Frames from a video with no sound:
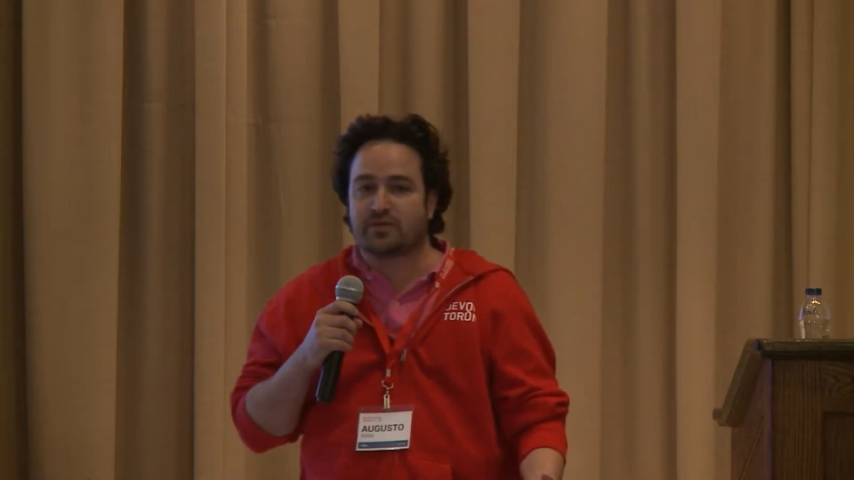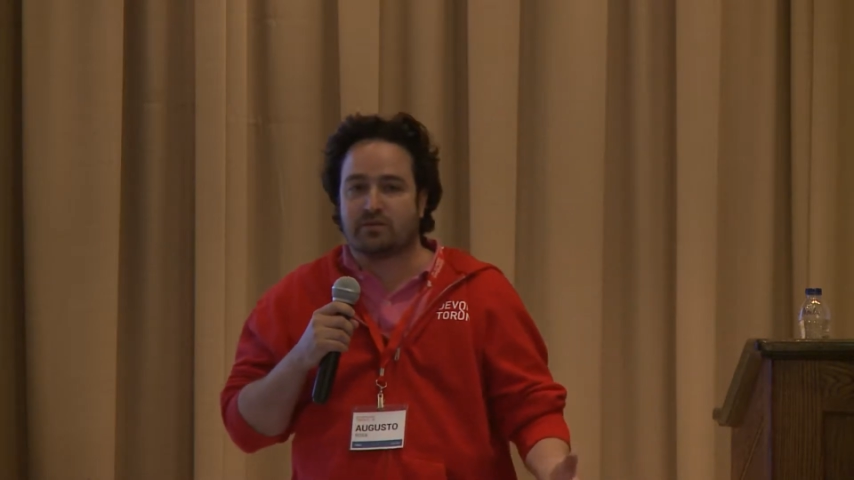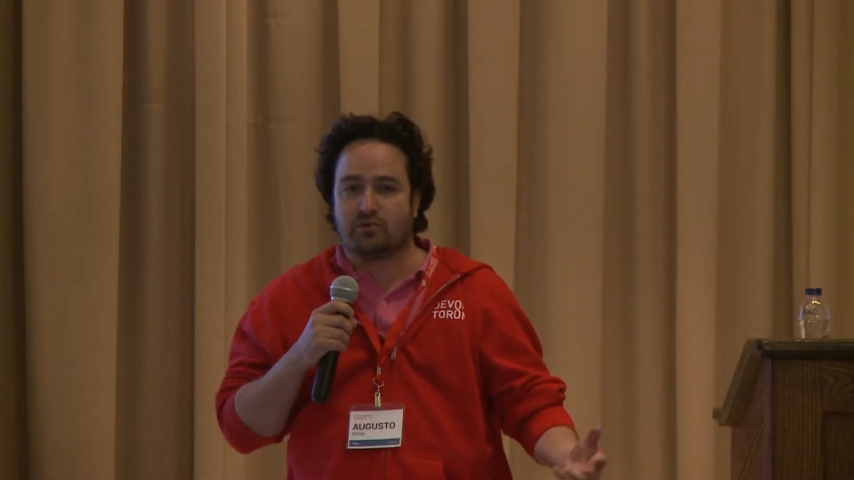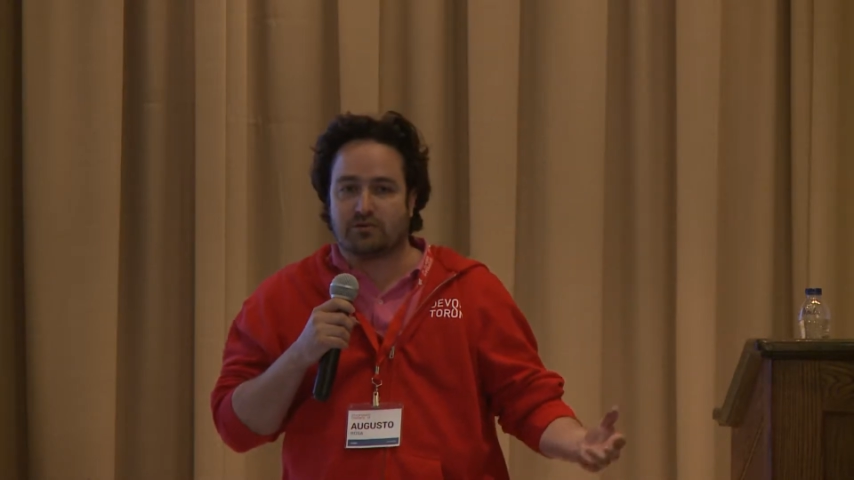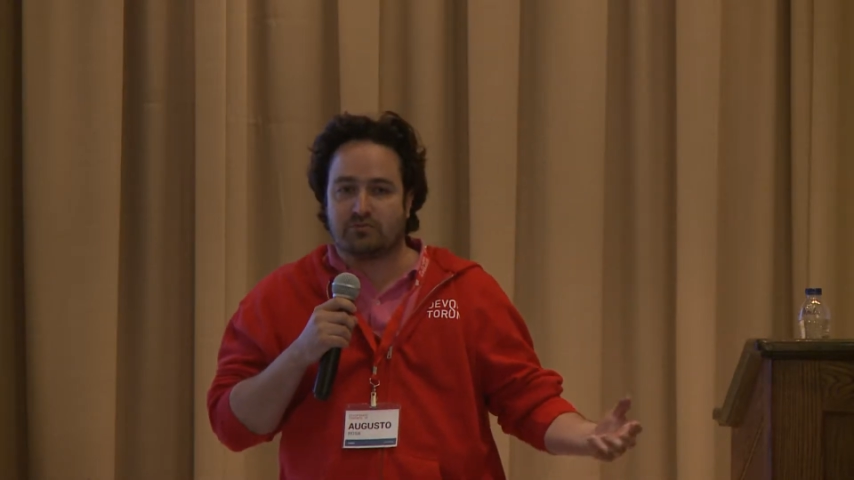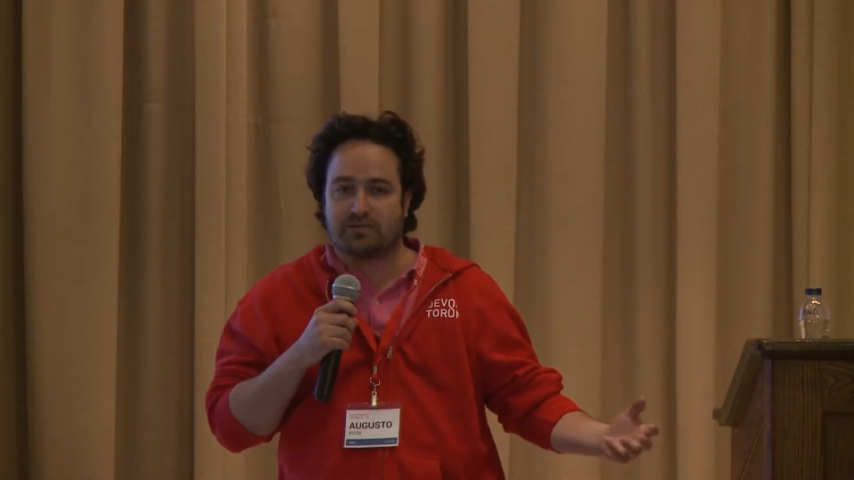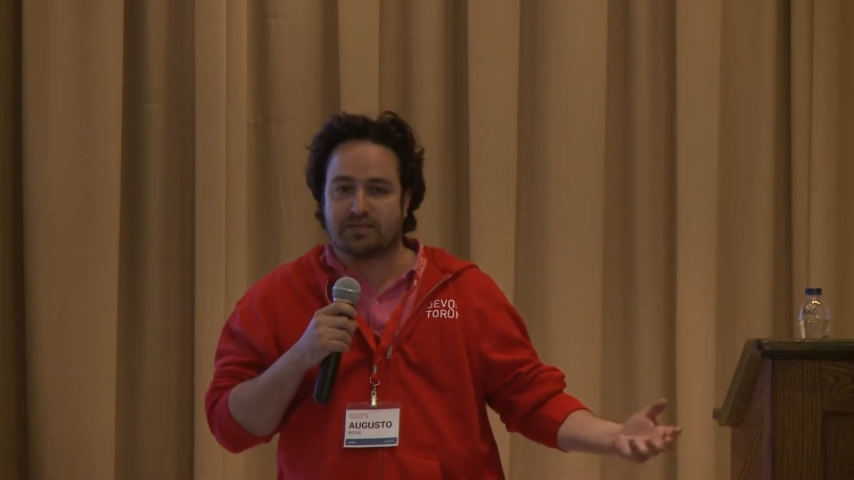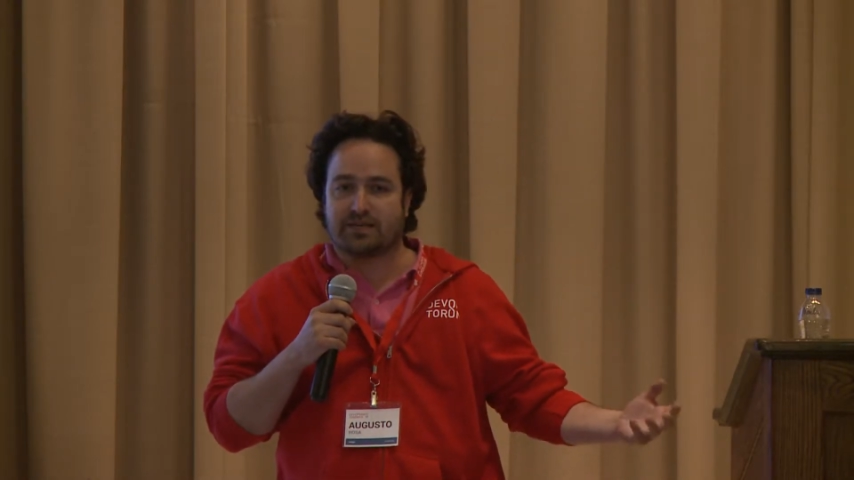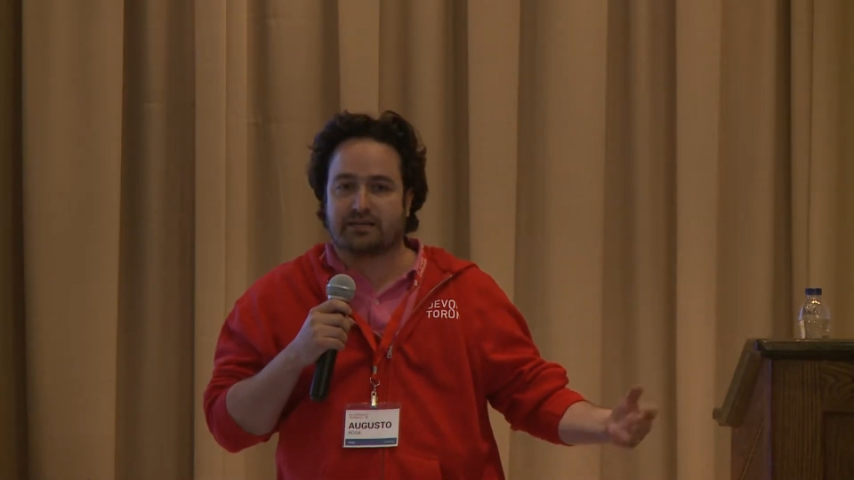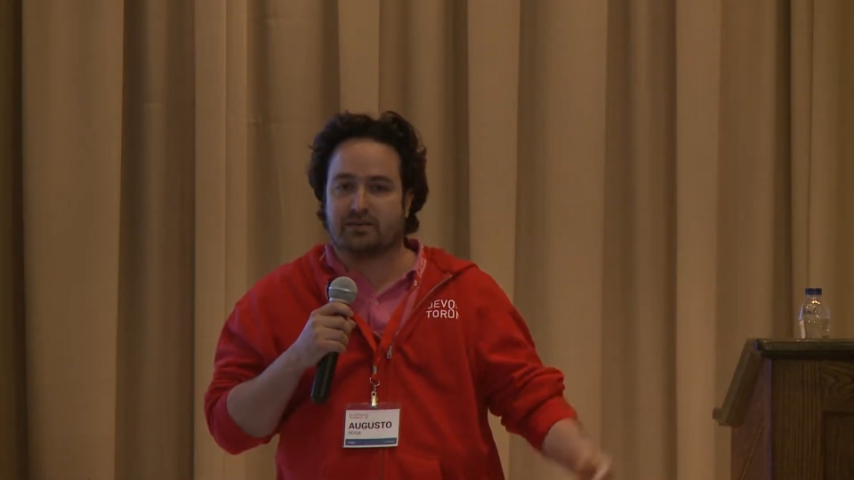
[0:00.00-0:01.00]
to dabble
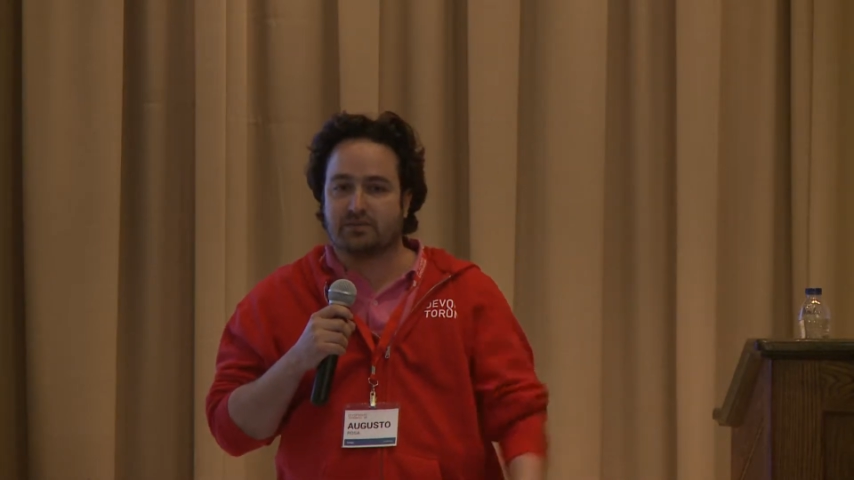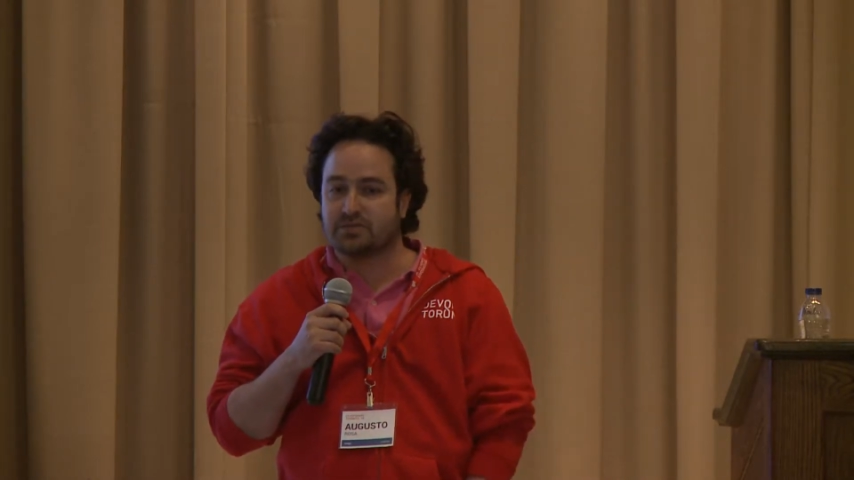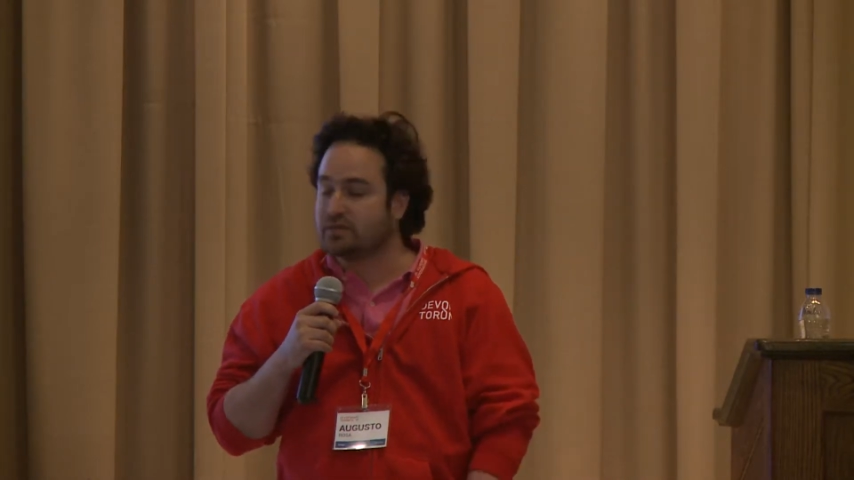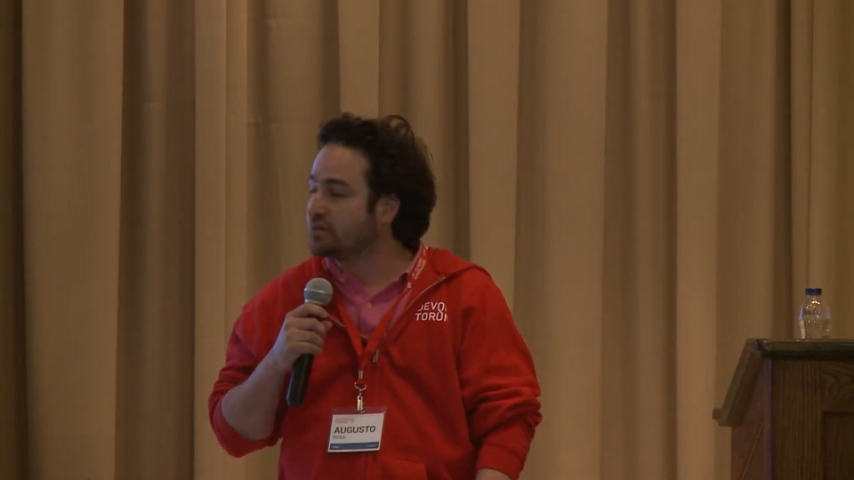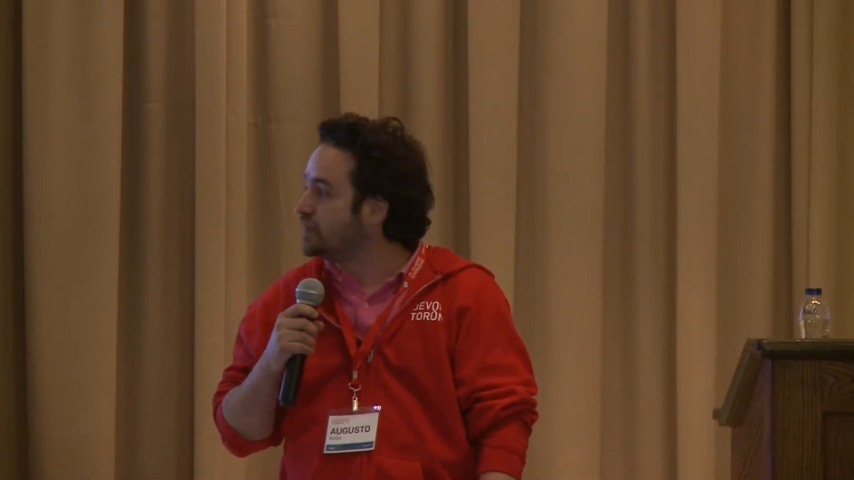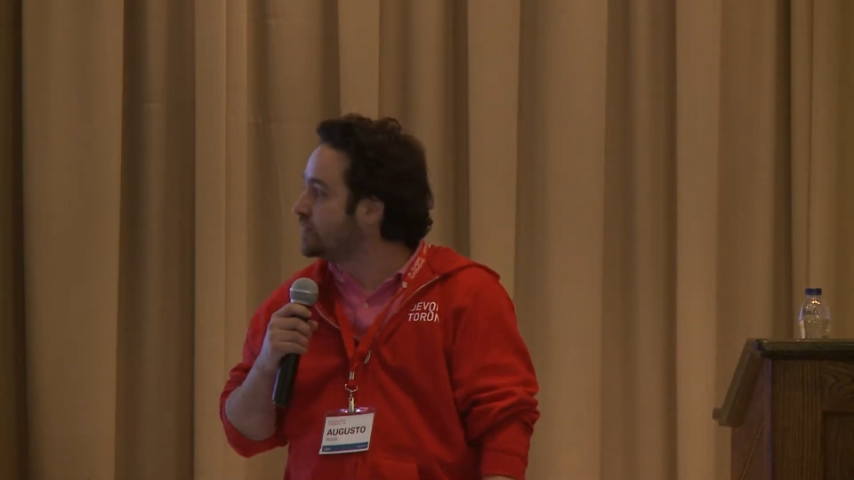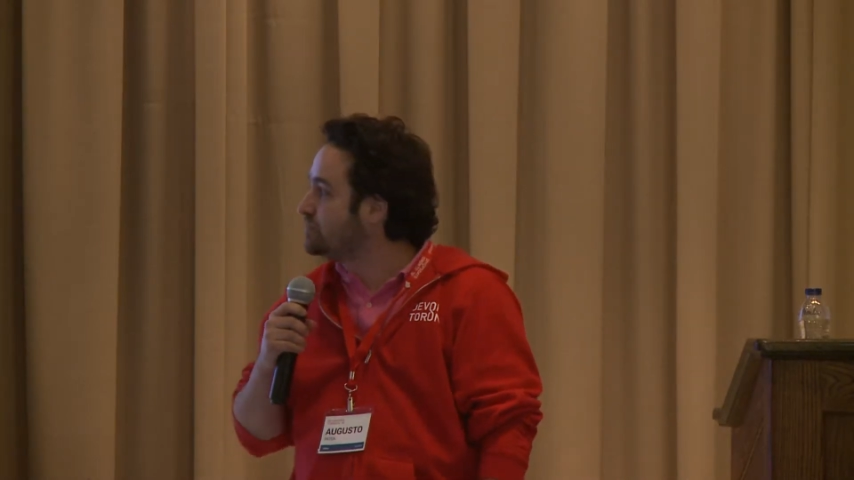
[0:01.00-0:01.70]
with technology.